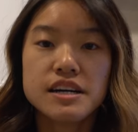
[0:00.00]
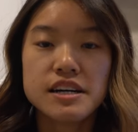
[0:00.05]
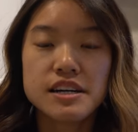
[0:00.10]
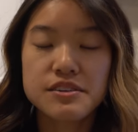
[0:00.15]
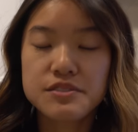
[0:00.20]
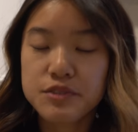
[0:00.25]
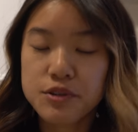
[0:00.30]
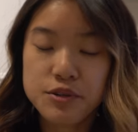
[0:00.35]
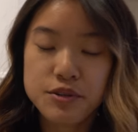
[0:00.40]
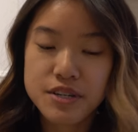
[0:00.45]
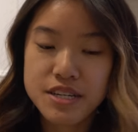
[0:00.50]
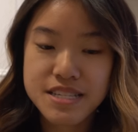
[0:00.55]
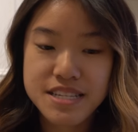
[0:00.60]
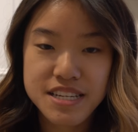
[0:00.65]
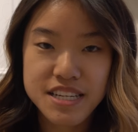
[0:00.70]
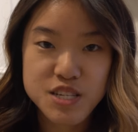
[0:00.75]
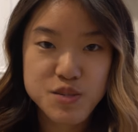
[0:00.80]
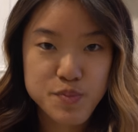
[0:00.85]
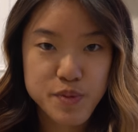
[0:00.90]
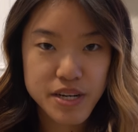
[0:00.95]
Of course,
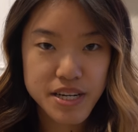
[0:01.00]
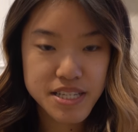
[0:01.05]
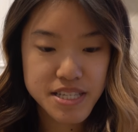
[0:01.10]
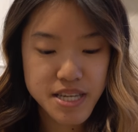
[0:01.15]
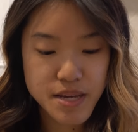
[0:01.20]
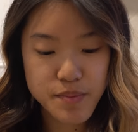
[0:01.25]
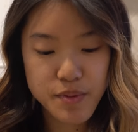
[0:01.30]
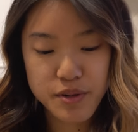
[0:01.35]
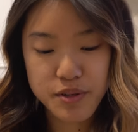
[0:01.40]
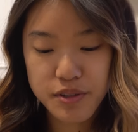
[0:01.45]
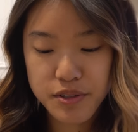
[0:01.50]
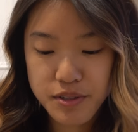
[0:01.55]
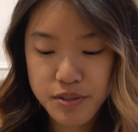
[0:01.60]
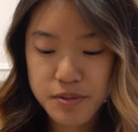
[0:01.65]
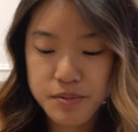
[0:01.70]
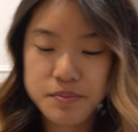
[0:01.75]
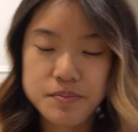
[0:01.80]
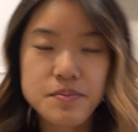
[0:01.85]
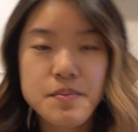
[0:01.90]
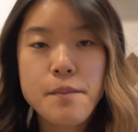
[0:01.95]
it is pretty
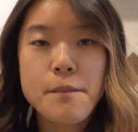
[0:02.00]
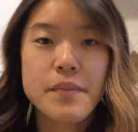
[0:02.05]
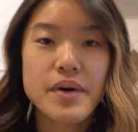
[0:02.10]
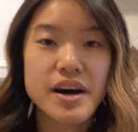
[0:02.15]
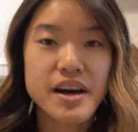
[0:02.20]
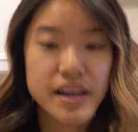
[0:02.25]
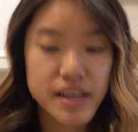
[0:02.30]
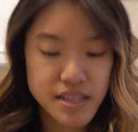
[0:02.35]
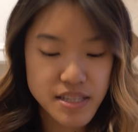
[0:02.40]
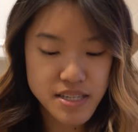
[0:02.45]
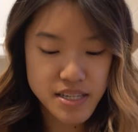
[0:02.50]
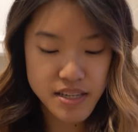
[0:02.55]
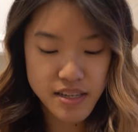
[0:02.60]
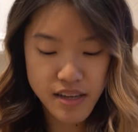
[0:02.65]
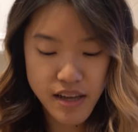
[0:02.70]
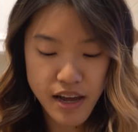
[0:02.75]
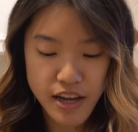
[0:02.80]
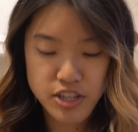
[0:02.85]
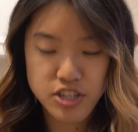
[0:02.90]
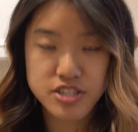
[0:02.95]
typical, but
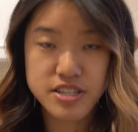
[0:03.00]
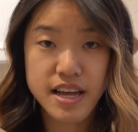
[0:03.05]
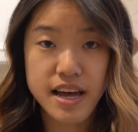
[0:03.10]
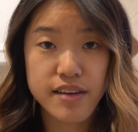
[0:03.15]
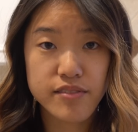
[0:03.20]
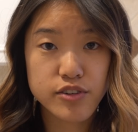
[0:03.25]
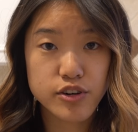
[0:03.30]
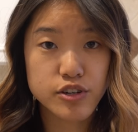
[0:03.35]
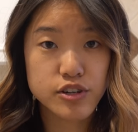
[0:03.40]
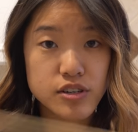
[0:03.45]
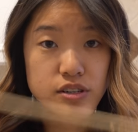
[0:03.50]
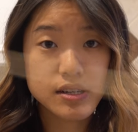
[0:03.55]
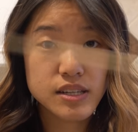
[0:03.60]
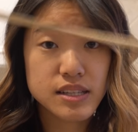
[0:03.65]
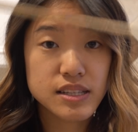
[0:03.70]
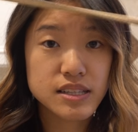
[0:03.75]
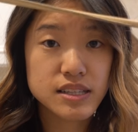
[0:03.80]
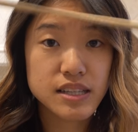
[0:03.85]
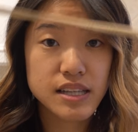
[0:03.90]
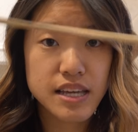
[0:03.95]
I just have her
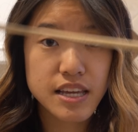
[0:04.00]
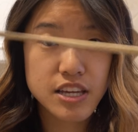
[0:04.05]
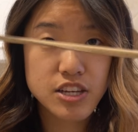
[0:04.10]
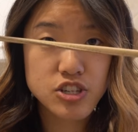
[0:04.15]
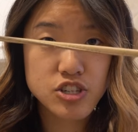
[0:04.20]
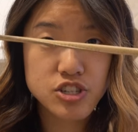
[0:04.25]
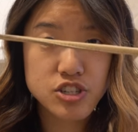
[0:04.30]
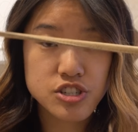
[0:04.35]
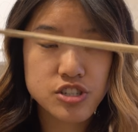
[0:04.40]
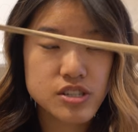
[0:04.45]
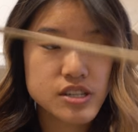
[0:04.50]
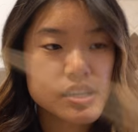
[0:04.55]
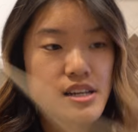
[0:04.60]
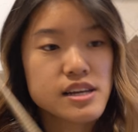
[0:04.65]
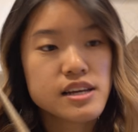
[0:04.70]
leash.